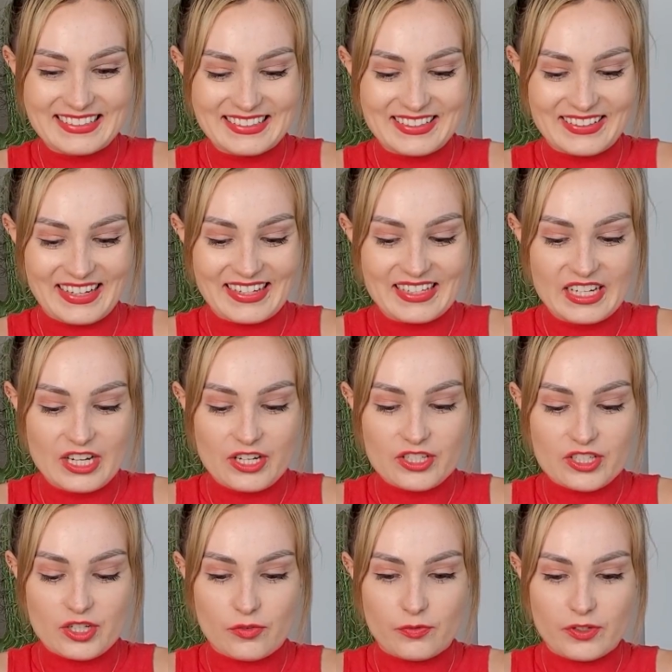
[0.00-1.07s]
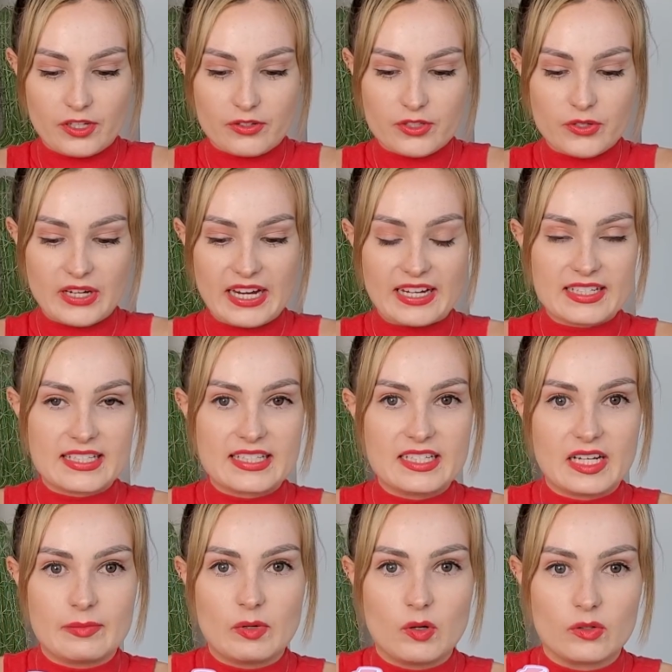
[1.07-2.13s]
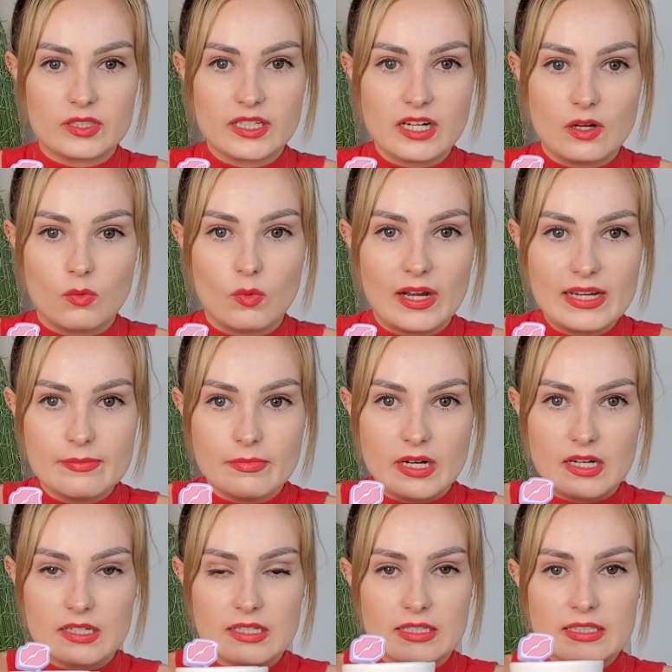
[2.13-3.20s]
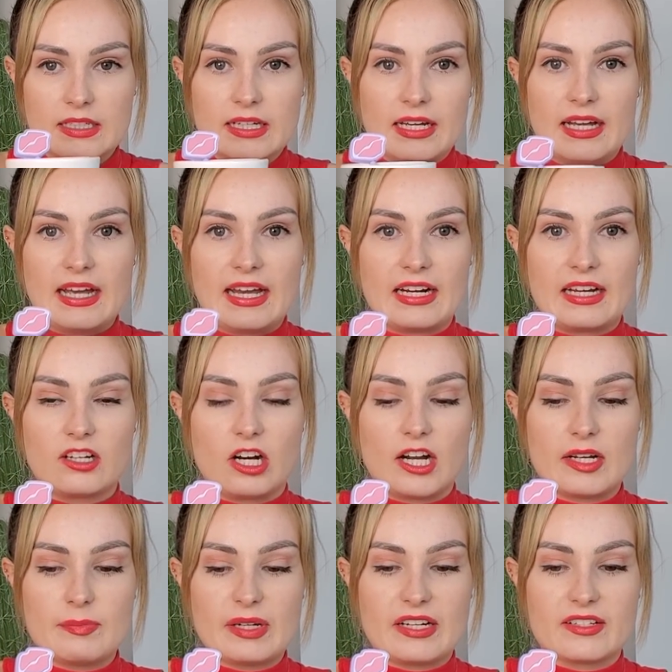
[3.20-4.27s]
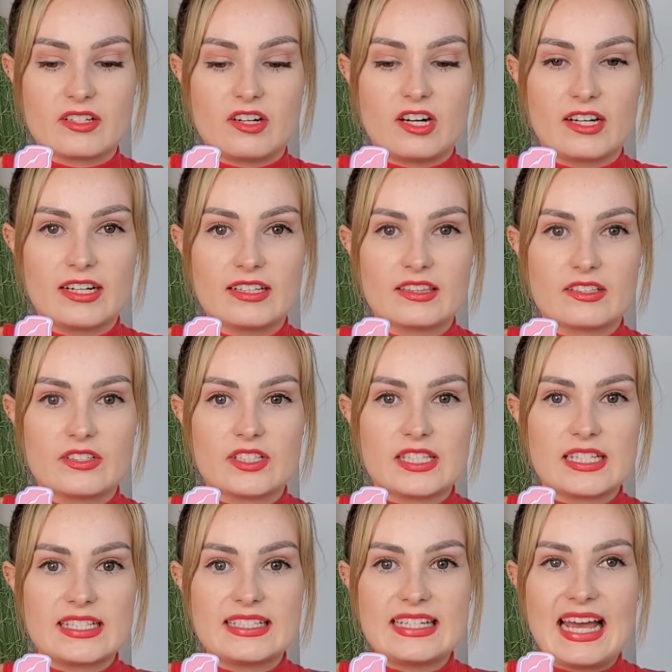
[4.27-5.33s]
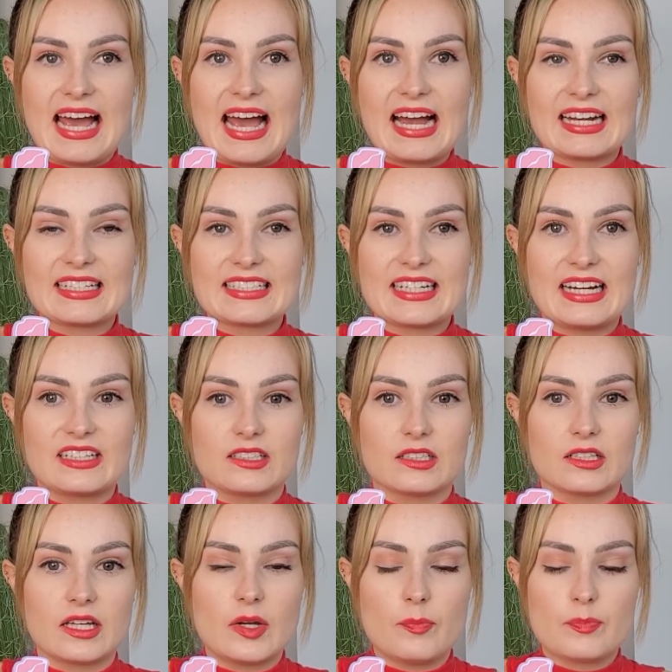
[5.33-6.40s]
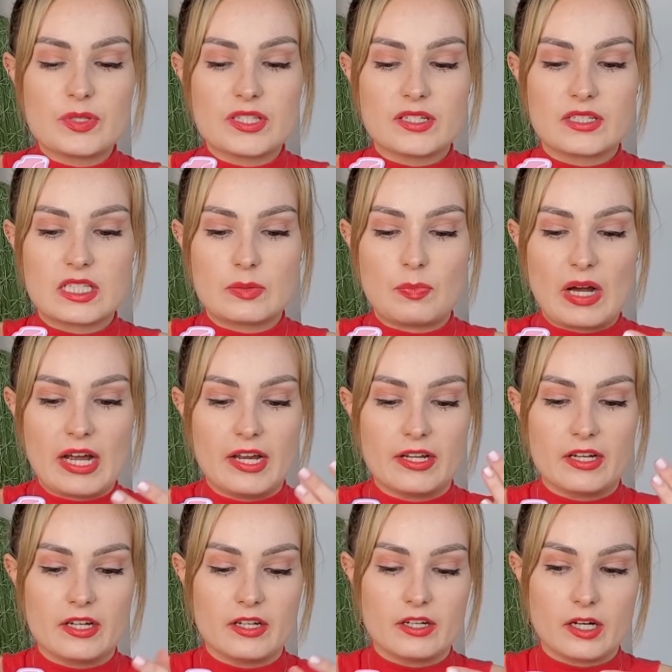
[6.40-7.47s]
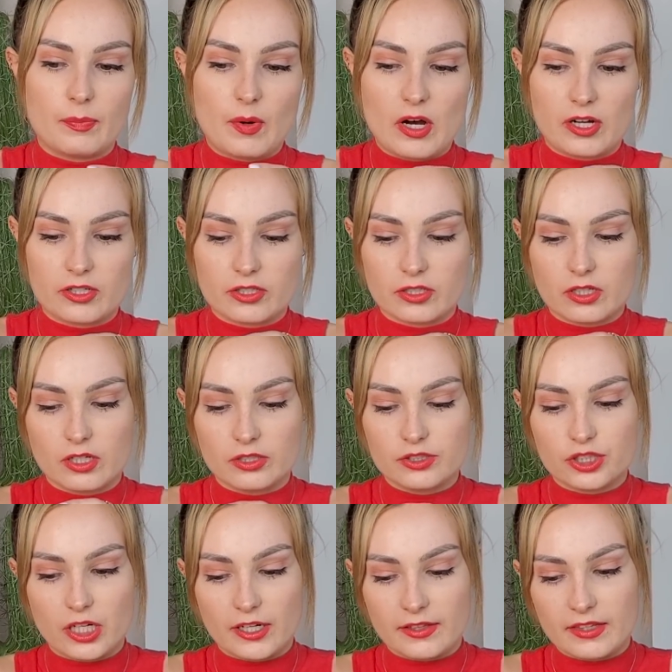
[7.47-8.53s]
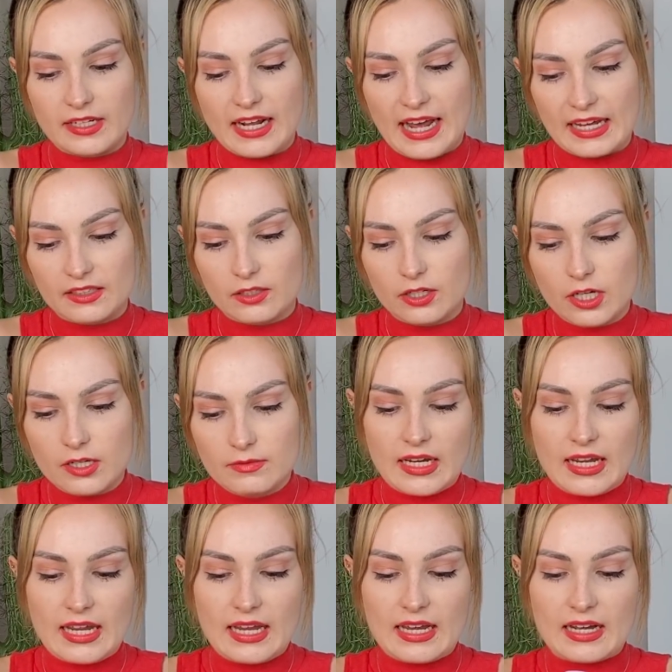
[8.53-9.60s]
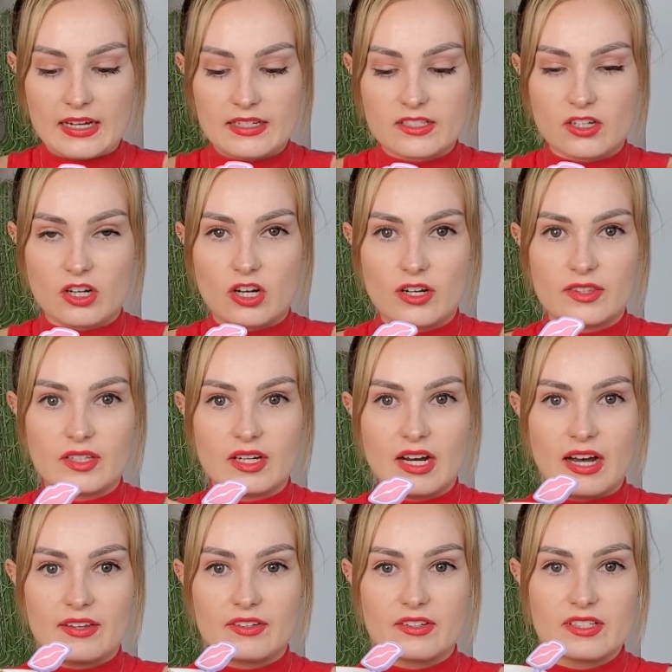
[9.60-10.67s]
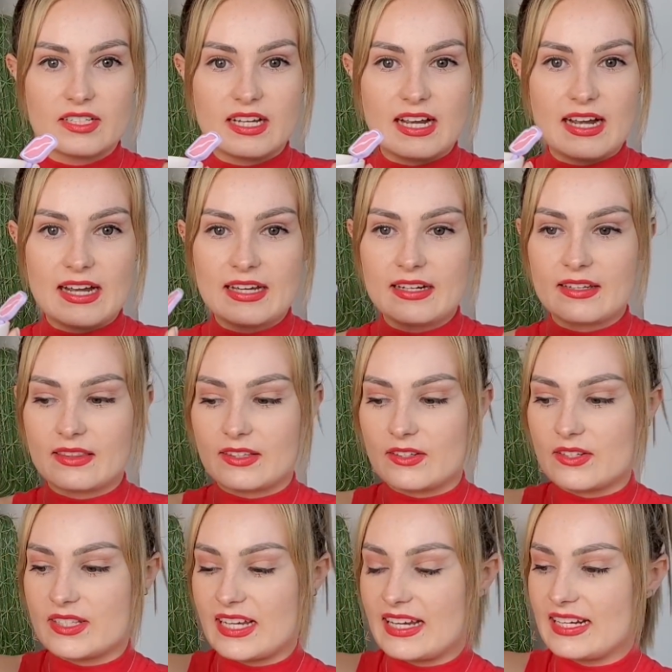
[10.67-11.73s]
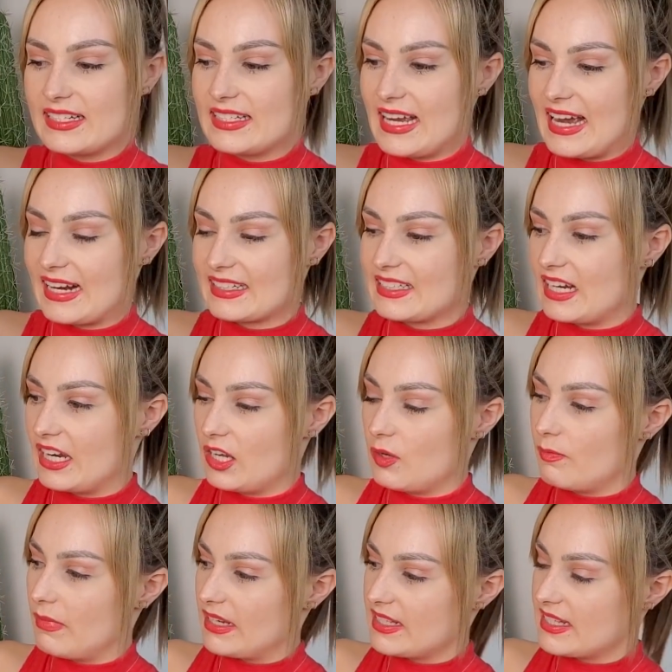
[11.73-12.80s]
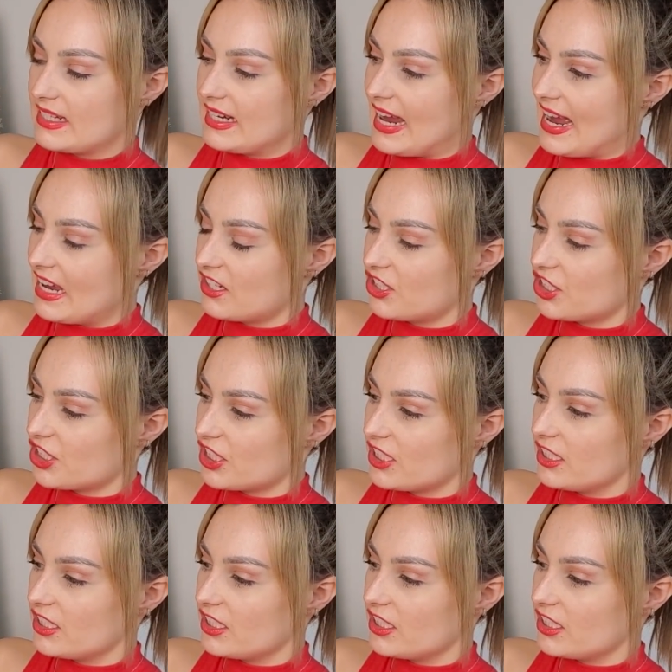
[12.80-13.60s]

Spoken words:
Okay, so for those who can't see, I'm holding a white mug, and I got it because on it there's these tactile lips. It's by a potter called Jonathan Adler, and on the other side there's a tactile mustache.